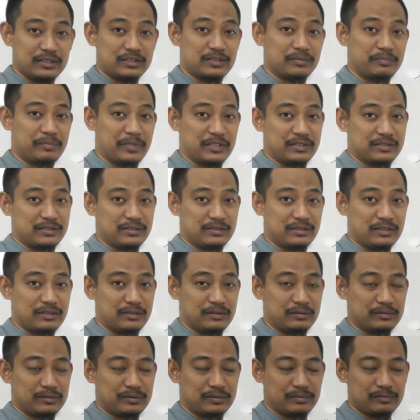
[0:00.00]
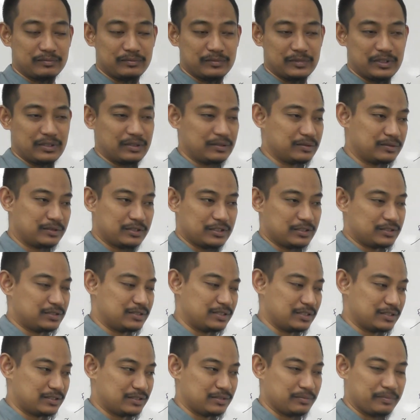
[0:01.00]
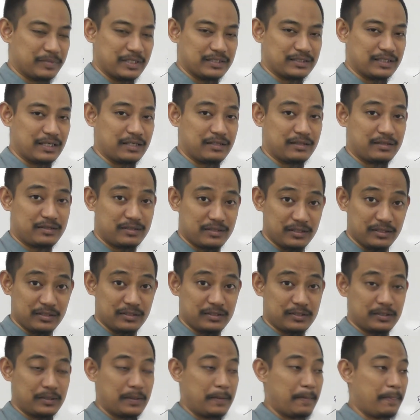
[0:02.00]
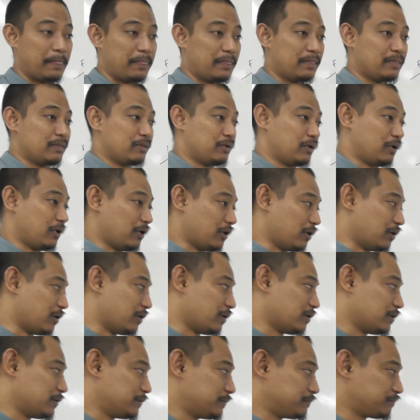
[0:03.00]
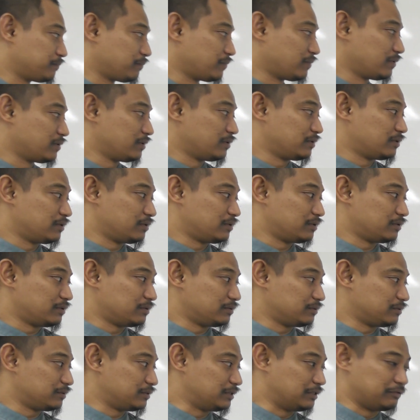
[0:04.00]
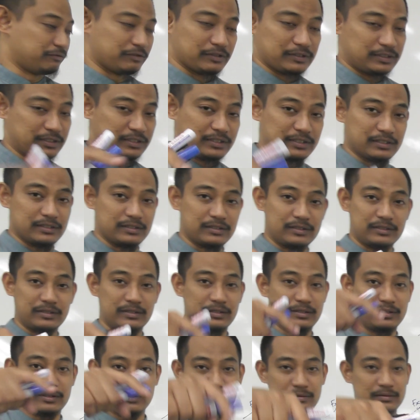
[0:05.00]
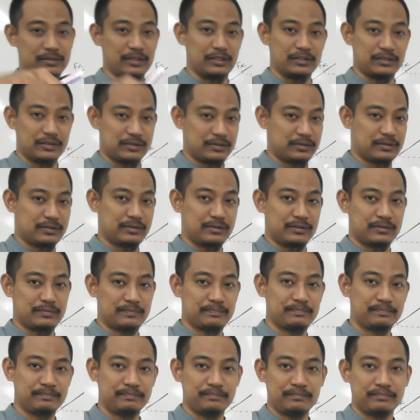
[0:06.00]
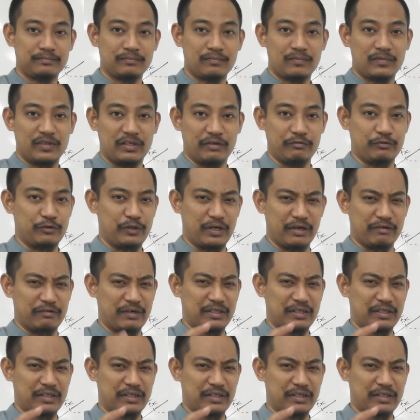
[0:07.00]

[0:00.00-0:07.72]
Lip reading: best that's the best I think, or even here, just if you have